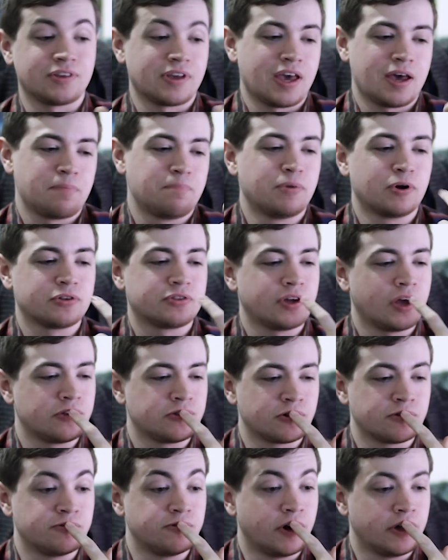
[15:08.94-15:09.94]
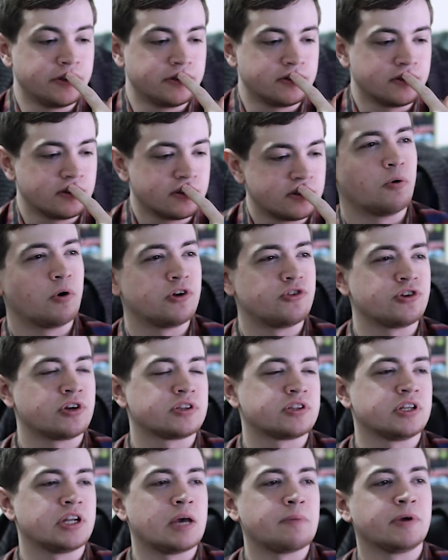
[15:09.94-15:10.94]
so yeah, birthdays are fun. Where did you
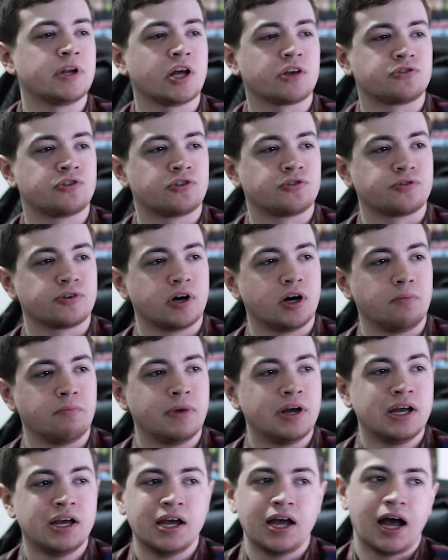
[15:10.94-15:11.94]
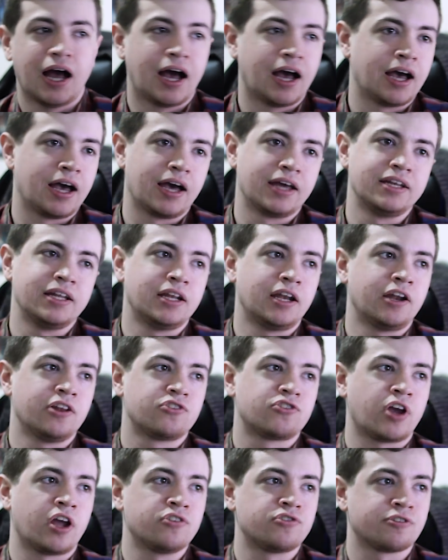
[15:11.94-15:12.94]
get the name Adustus from? I, I needed
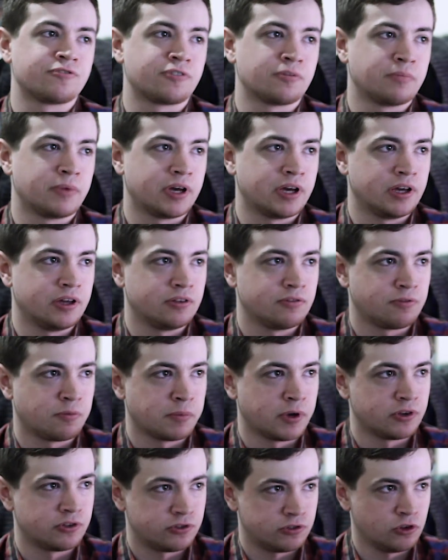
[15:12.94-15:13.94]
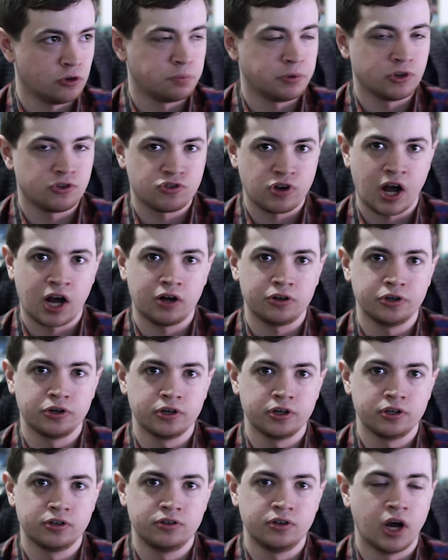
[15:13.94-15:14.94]
to change it from my from my stupid
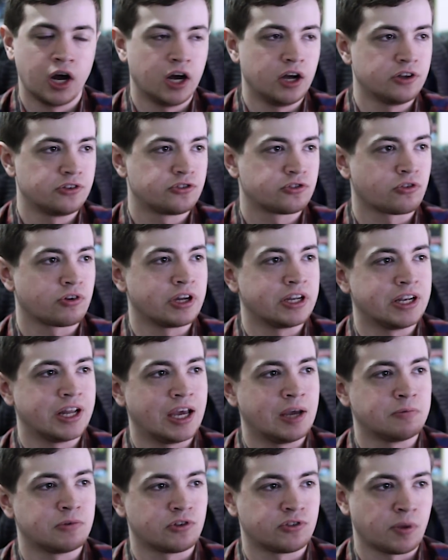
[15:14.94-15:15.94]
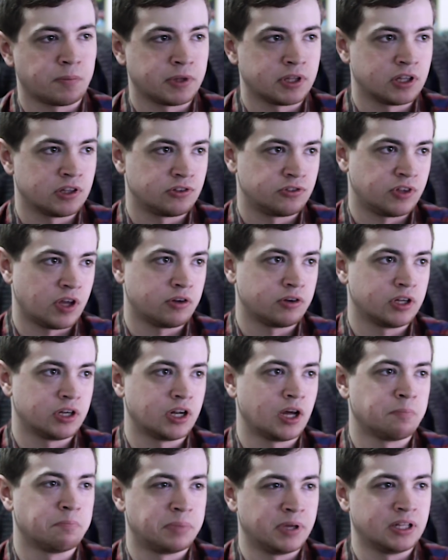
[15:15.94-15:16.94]
childhood uh, screen names to something that
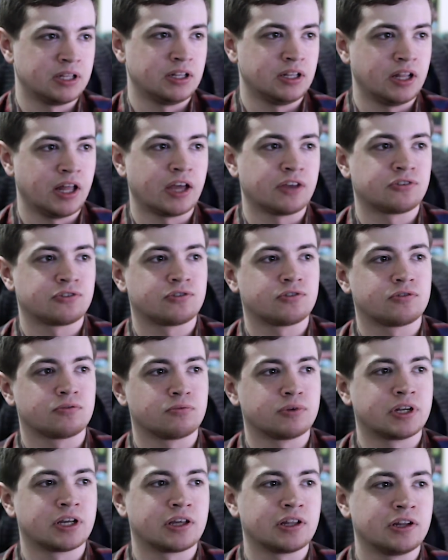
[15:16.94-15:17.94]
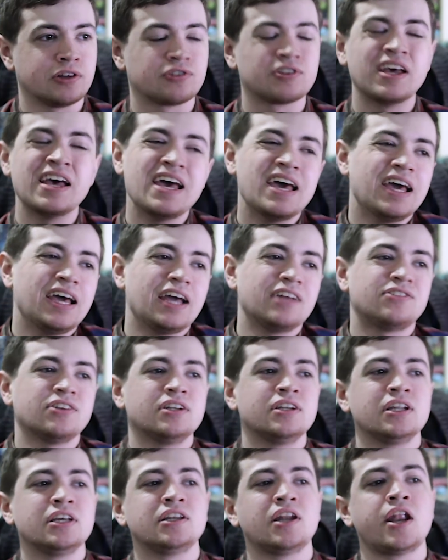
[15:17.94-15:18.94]
sounded a bit less ridiculous. It
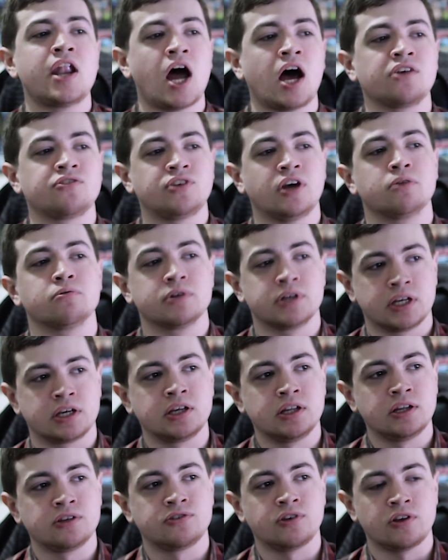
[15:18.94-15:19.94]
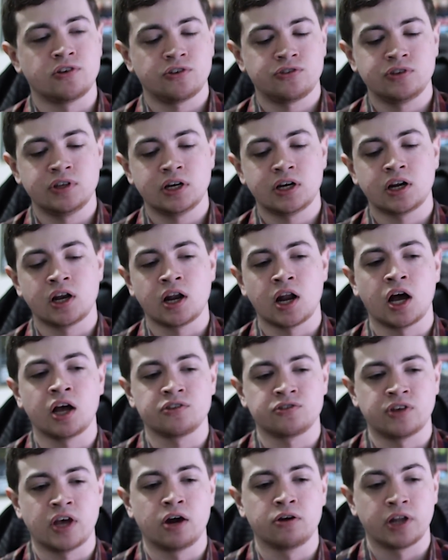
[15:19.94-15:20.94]
didn't need to not sound ridiculous. It just needed to
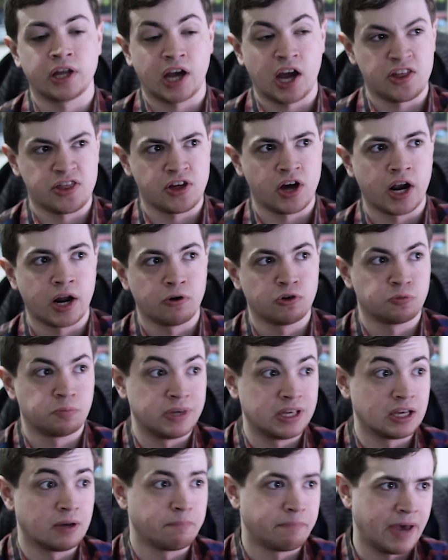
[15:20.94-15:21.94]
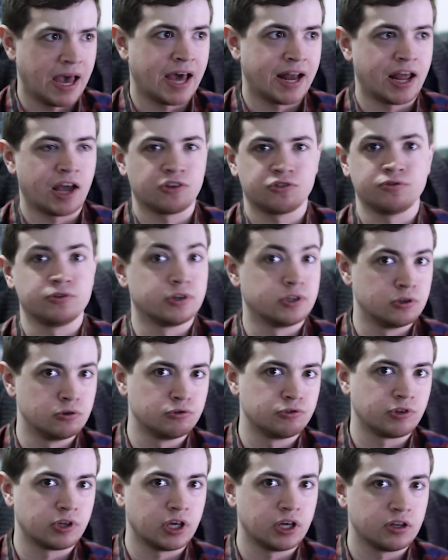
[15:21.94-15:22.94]
not sound like I thought I was being a badass for
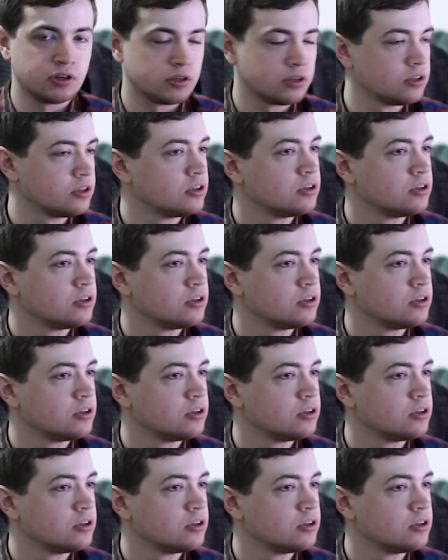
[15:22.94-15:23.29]
using it.